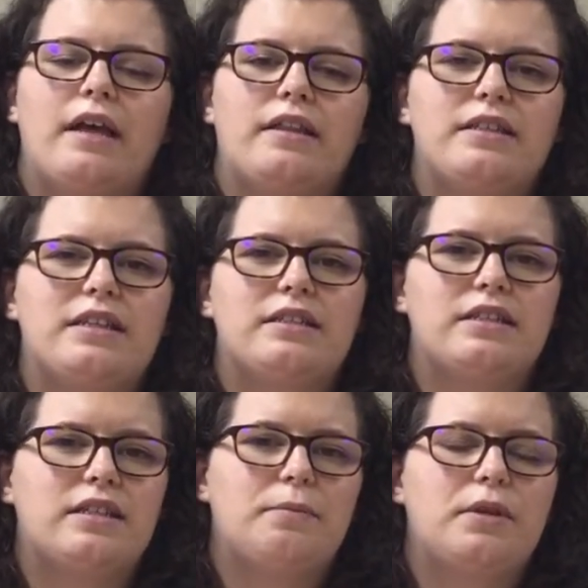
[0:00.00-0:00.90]
This
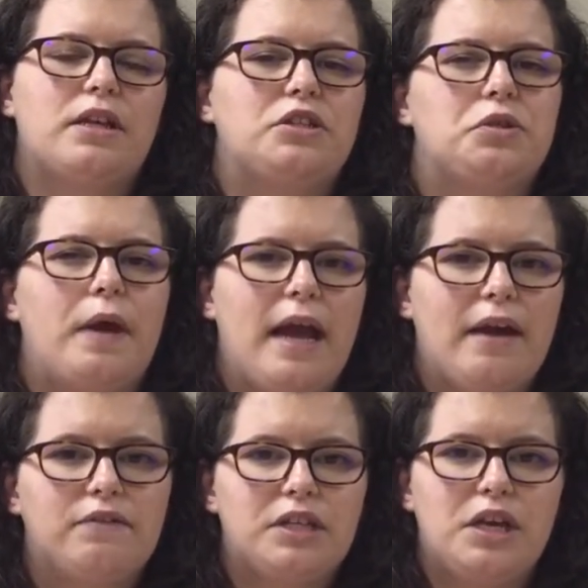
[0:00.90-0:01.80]
isn't something that you
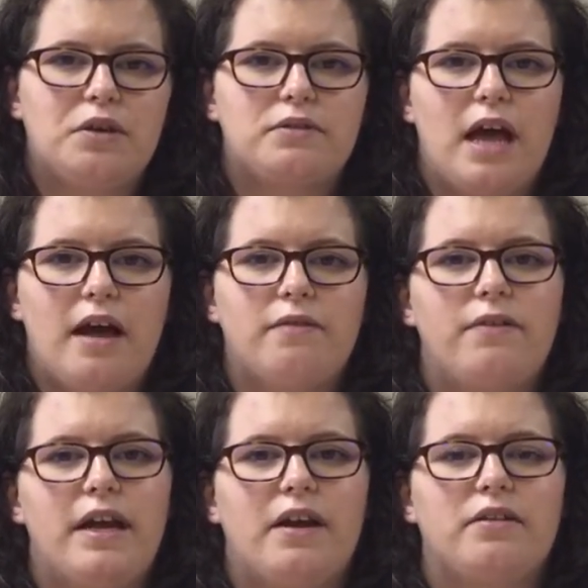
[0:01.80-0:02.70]
have to use. I
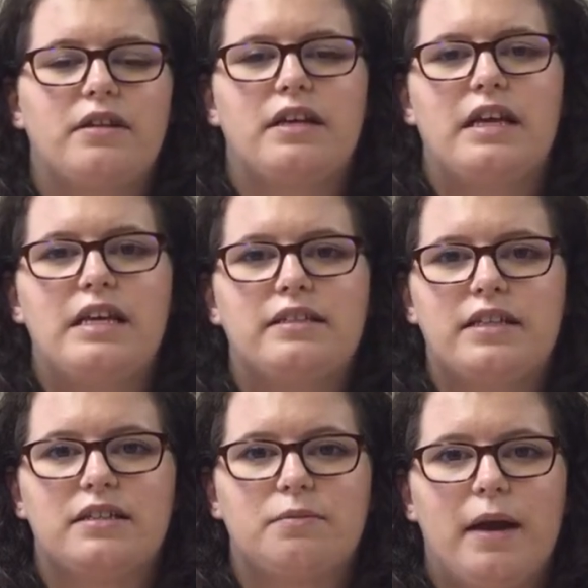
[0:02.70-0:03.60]
found the
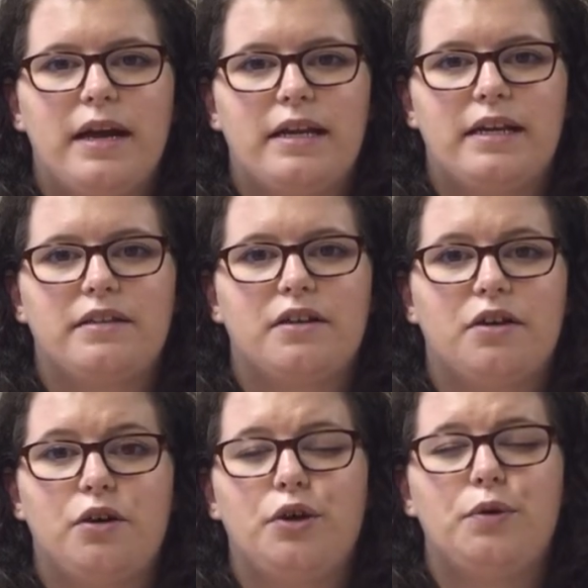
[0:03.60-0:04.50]
easiest way to get the
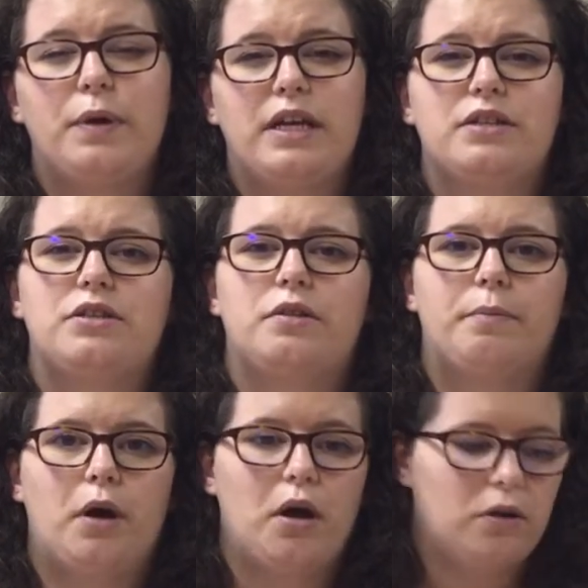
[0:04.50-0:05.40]
glue into the
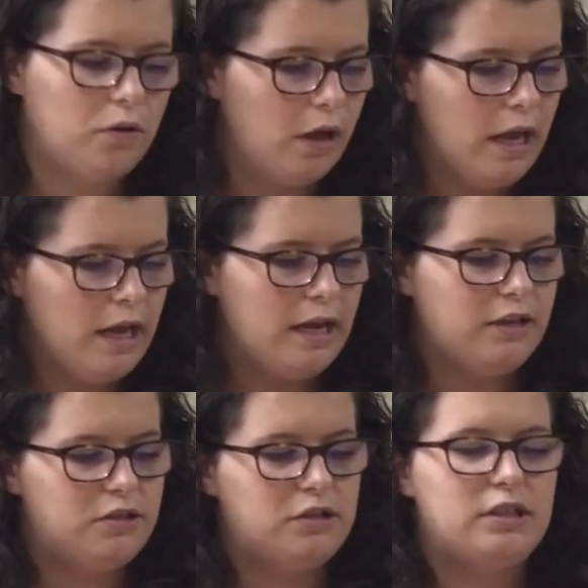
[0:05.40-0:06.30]
bottle
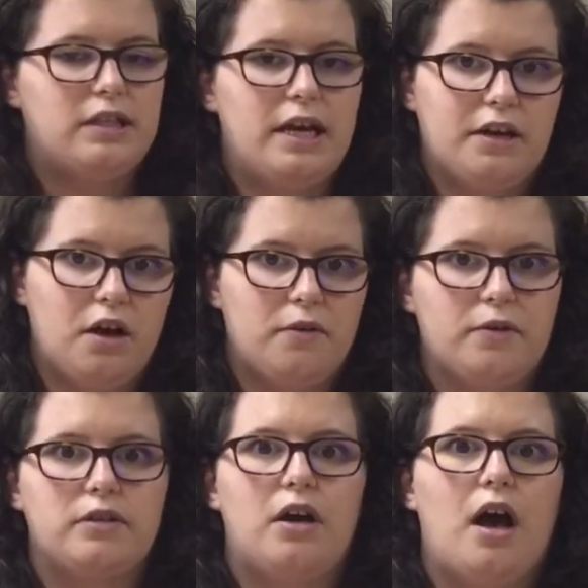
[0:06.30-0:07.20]
is just to take off
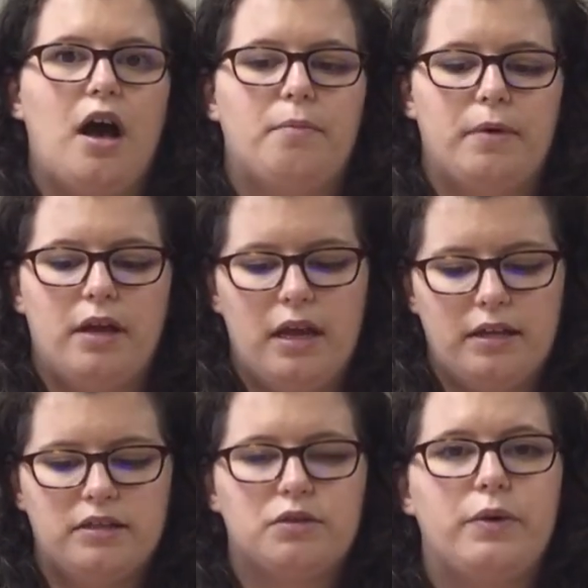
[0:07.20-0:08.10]
the top
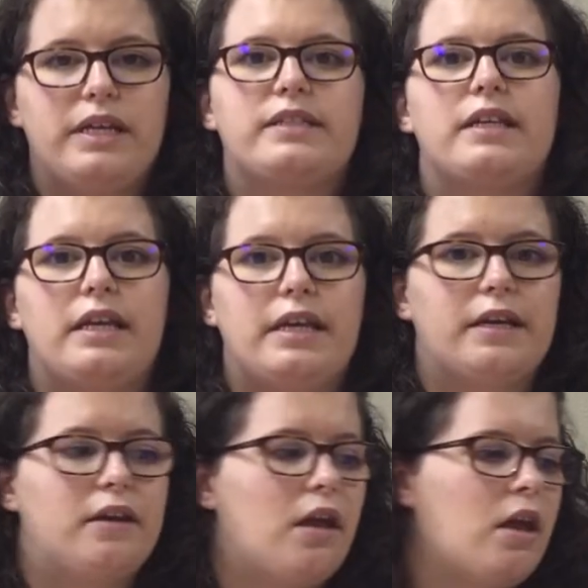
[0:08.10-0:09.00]
and squeeze it
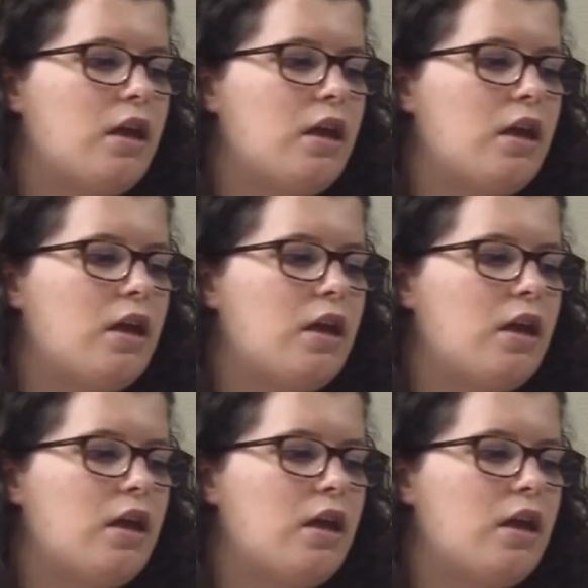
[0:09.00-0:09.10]
in.